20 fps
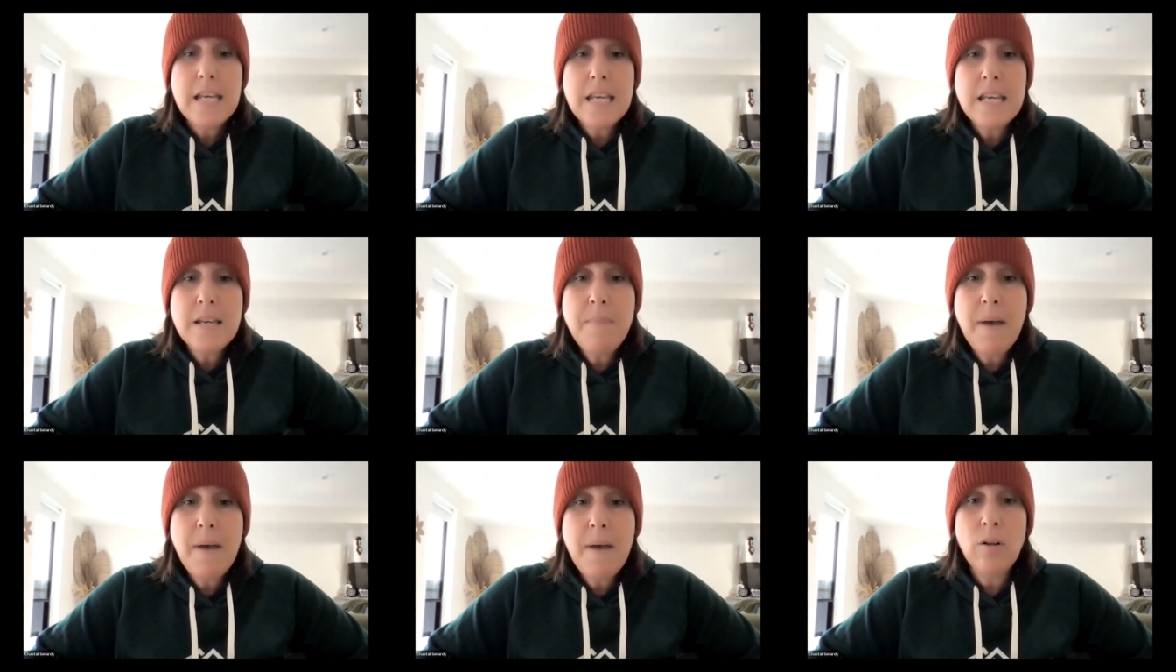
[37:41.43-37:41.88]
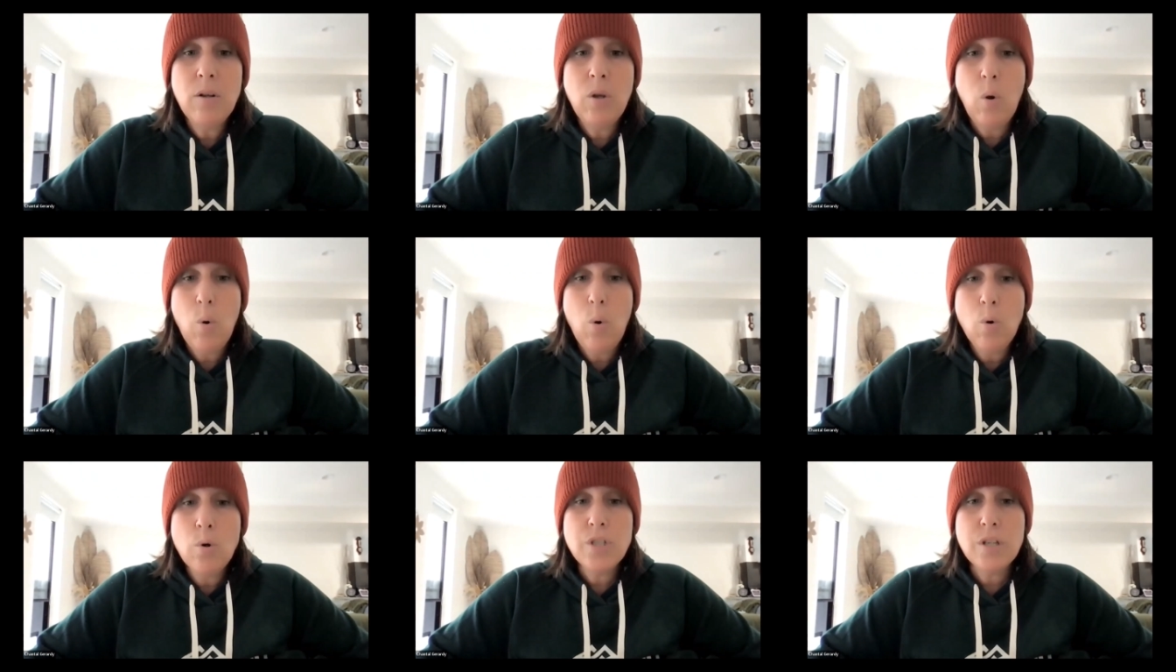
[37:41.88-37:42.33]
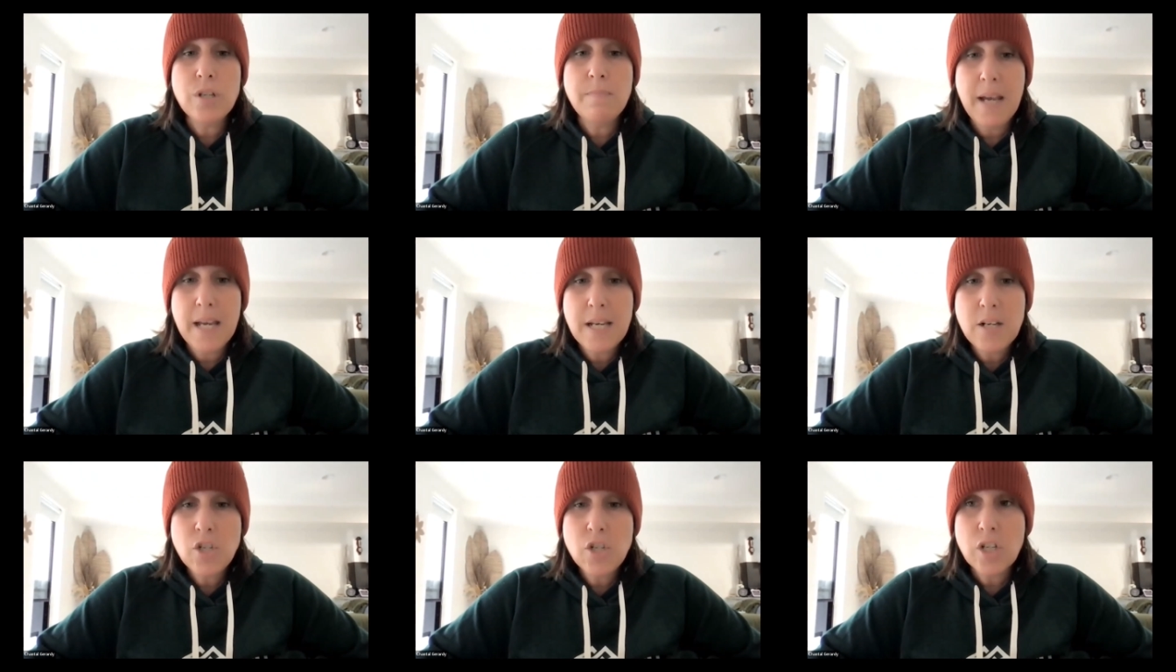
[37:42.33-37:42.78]
email
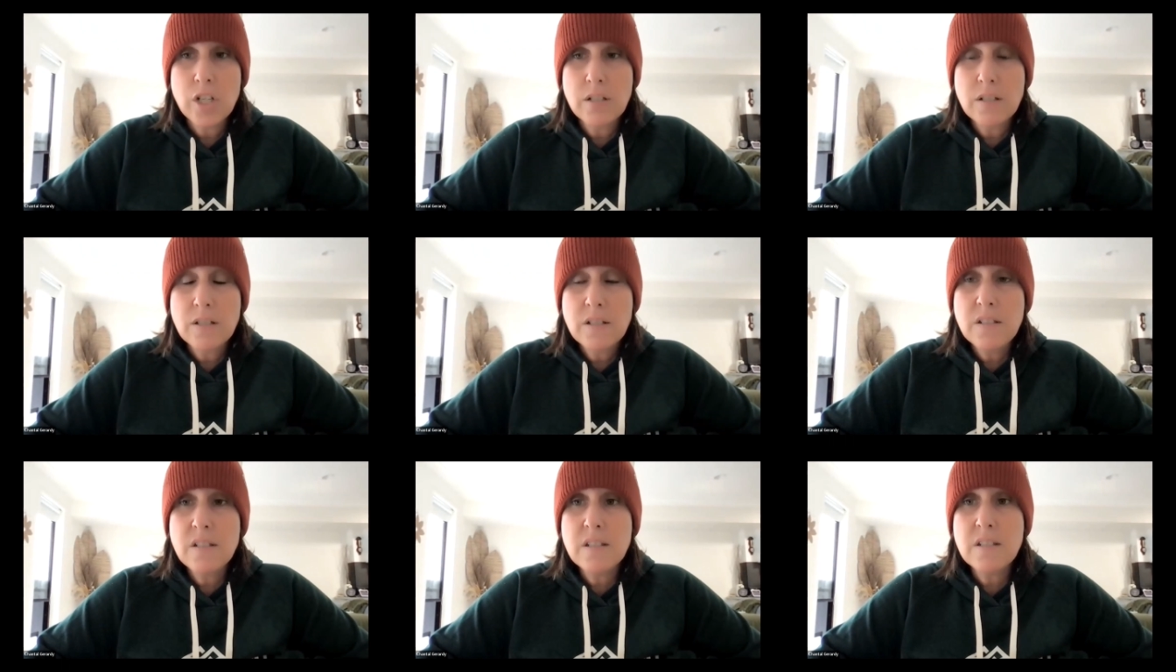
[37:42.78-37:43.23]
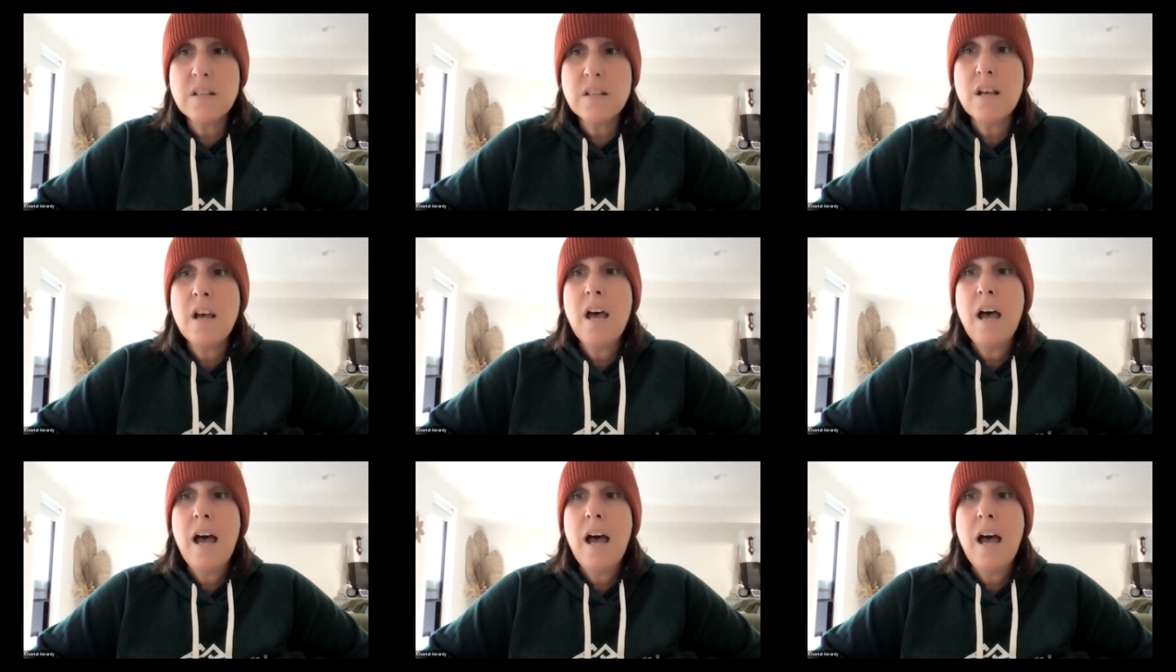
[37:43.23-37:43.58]
automations.